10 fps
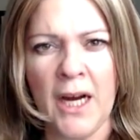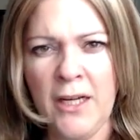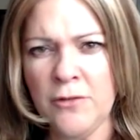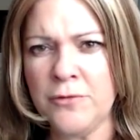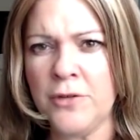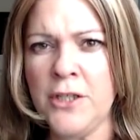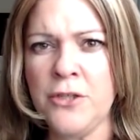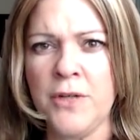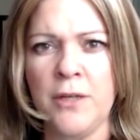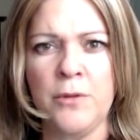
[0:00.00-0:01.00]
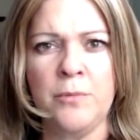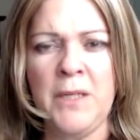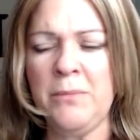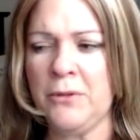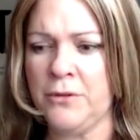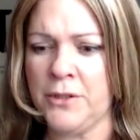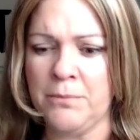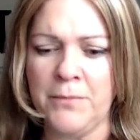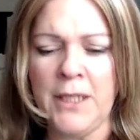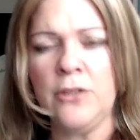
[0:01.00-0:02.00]
kind of frustrated with people who
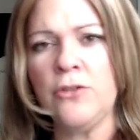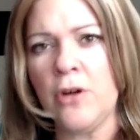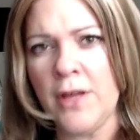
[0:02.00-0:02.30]
just make